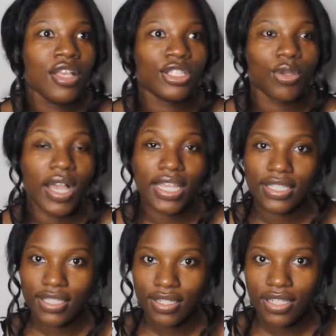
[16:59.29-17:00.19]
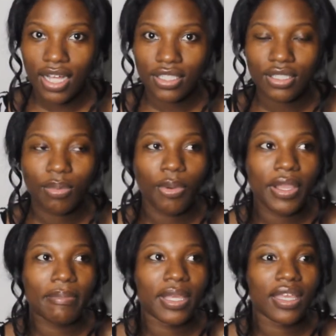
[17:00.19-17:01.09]
So I get to the doctor's
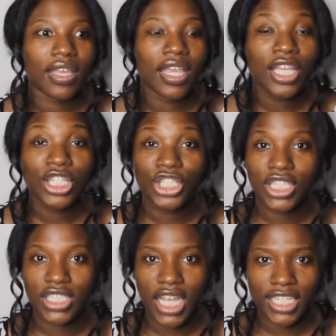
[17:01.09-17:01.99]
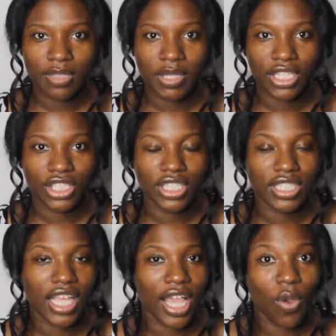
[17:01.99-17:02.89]
appointment. She checks me and
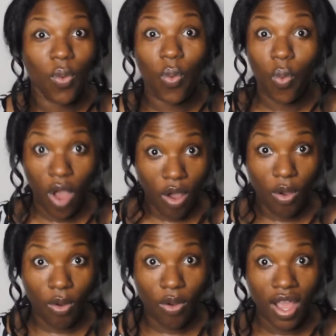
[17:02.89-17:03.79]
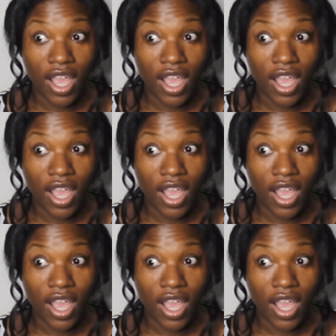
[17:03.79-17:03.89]
she's like, whoa.